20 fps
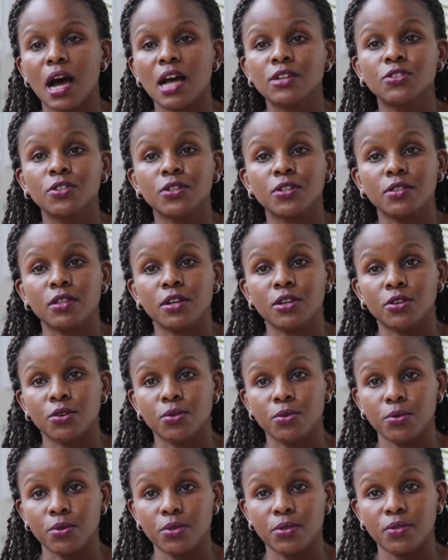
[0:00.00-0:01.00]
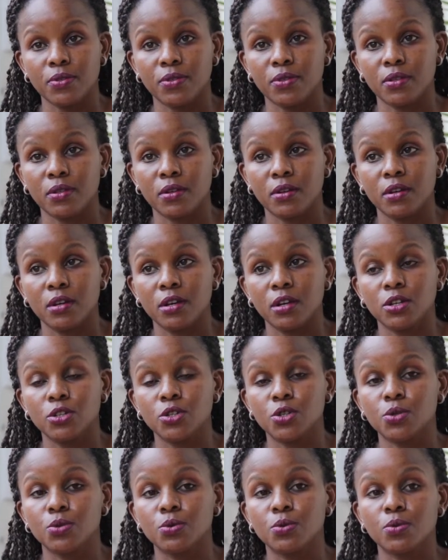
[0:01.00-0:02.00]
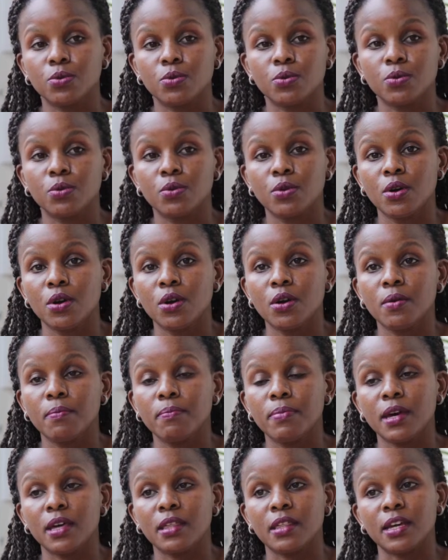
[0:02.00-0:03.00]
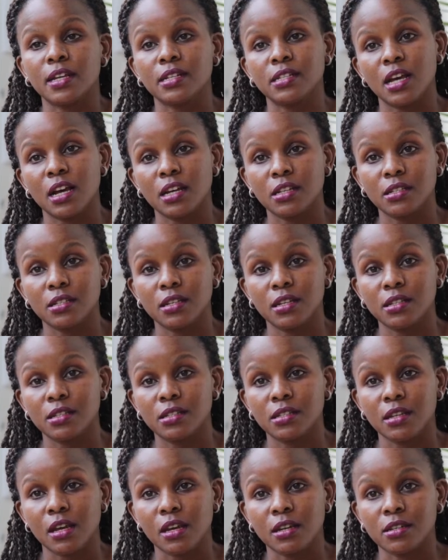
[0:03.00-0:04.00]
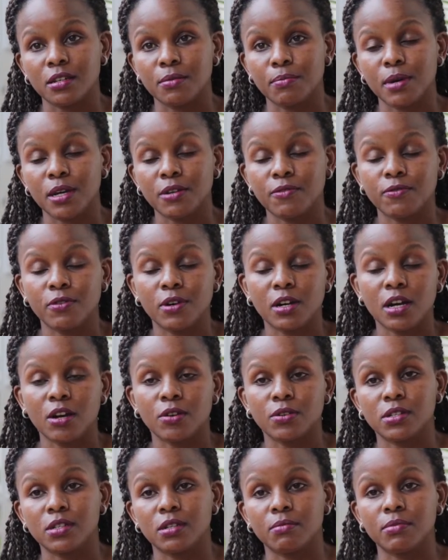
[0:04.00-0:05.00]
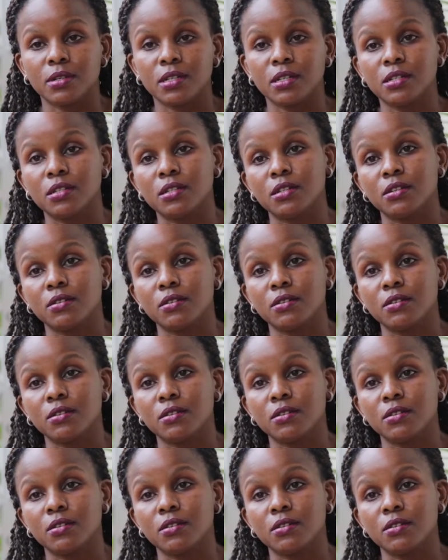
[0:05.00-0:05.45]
Urging the youth to pay their taxes and demand for accountability.